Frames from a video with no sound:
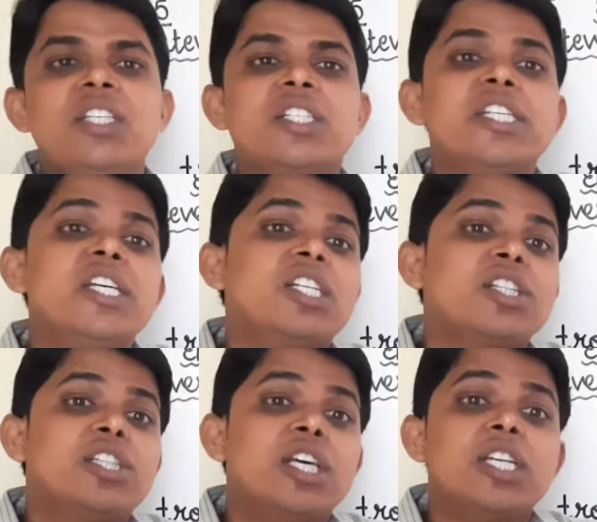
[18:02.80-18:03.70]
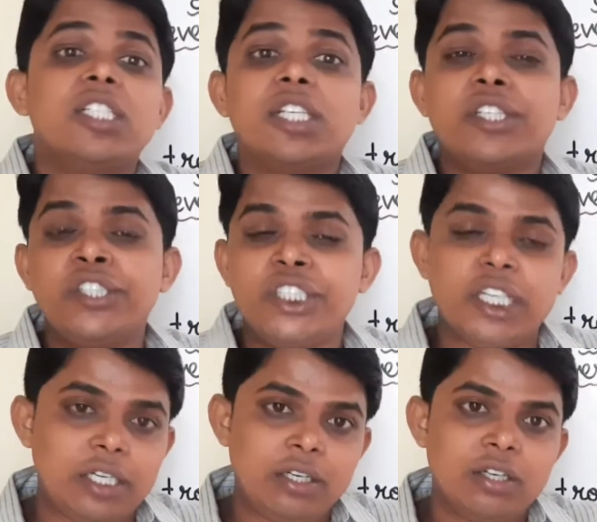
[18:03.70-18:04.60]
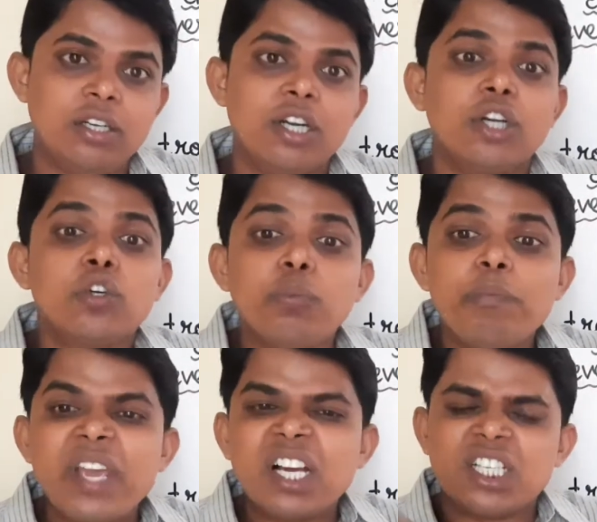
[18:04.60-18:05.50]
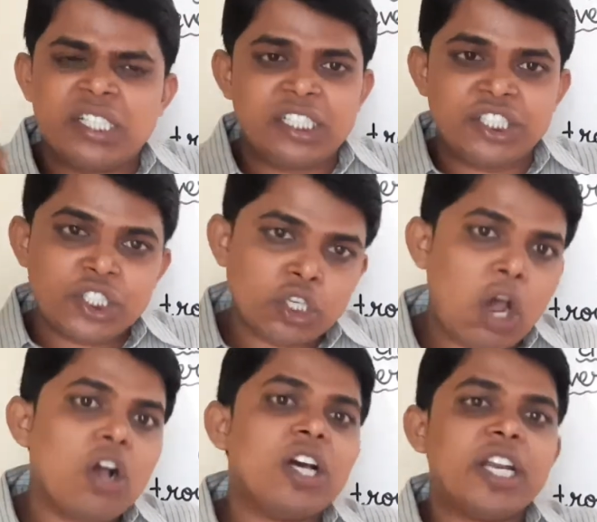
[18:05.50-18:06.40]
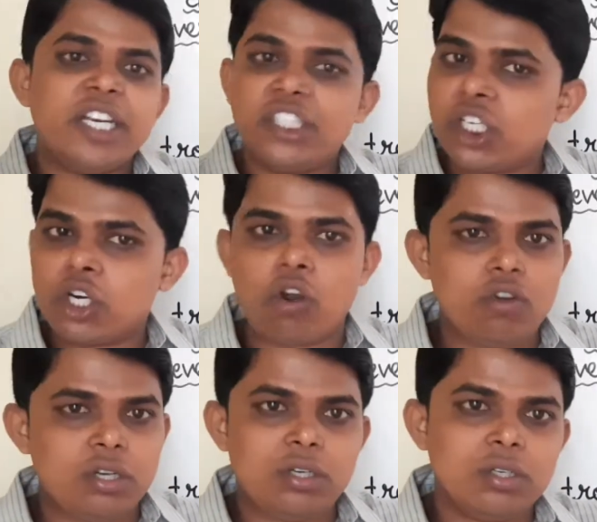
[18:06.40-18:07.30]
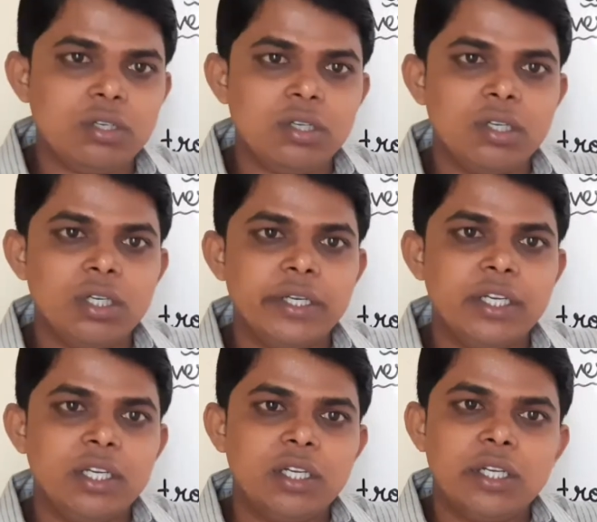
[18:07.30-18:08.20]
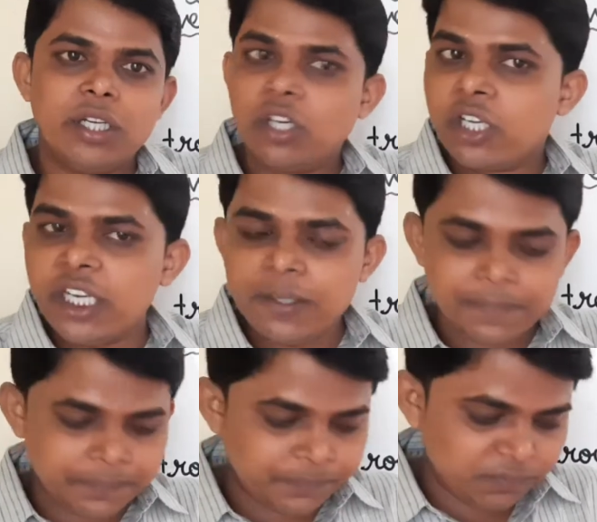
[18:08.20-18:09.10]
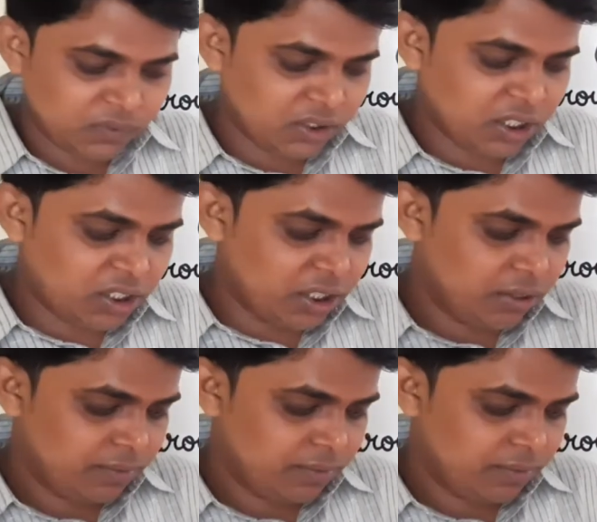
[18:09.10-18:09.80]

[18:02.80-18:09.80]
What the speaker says: test, there is a reason to make us stronger and stronger. Okay? Just see.